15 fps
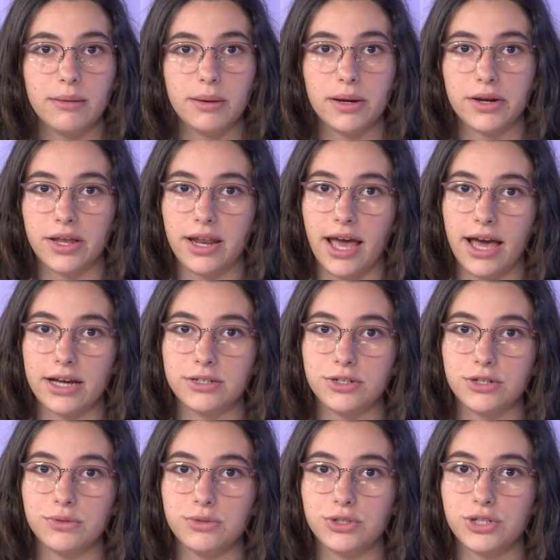American
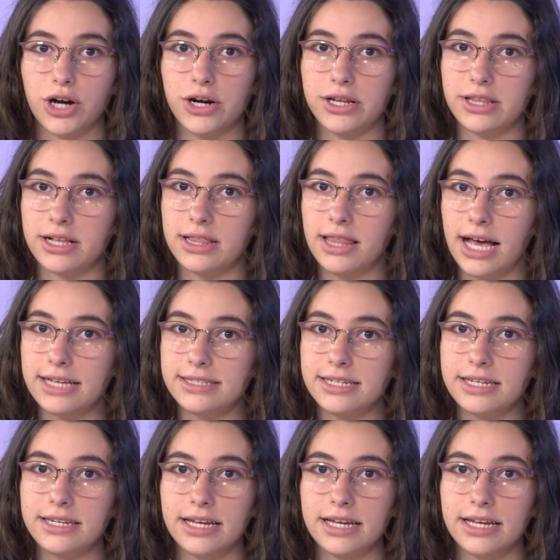actor who starred in the classic